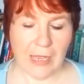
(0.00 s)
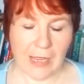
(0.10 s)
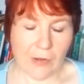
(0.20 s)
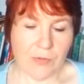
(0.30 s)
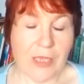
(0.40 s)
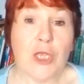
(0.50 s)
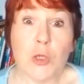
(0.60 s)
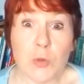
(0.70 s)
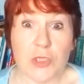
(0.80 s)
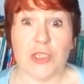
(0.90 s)
How they
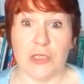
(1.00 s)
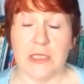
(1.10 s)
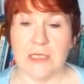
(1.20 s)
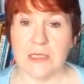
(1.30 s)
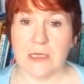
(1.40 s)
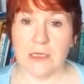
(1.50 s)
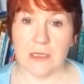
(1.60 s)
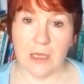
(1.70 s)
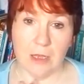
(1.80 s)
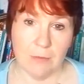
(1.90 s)
used to
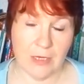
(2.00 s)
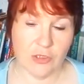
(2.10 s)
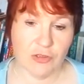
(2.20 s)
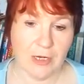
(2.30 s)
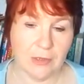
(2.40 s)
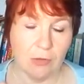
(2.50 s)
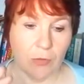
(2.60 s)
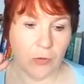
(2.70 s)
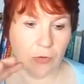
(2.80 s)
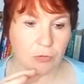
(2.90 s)
extract the
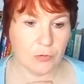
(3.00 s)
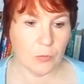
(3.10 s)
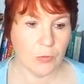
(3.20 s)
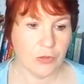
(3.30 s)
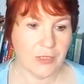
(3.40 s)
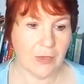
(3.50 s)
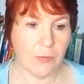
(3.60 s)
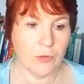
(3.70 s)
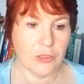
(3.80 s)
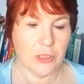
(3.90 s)
oils, they
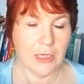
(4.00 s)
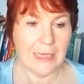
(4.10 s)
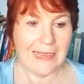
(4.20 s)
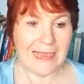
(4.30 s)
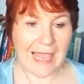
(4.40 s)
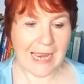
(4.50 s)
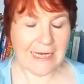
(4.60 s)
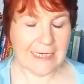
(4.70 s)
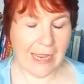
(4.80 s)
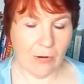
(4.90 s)
would
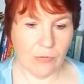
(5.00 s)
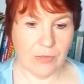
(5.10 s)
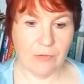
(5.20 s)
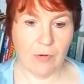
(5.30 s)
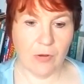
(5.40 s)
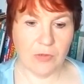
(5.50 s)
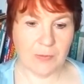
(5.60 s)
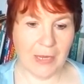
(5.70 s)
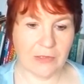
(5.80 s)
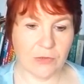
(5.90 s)
lay down the
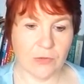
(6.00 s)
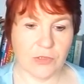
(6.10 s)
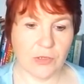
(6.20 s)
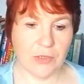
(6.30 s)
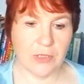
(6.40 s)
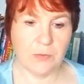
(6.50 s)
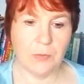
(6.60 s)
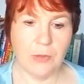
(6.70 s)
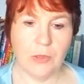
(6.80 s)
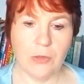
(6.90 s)
rose petals on these
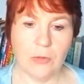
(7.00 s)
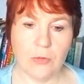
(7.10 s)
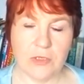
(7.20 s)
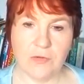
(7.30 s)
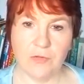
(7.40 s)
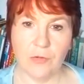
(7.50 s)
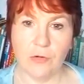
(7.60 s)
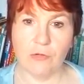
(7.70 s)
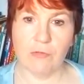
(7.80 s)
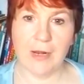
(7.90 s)

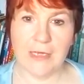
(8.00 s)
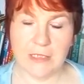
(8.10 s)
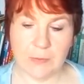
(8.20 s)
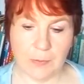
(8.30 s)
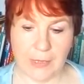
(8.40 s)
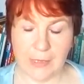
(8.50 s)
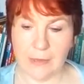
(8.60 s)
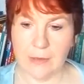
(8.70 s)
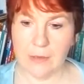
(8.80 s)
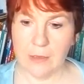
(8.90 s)
beautiful great big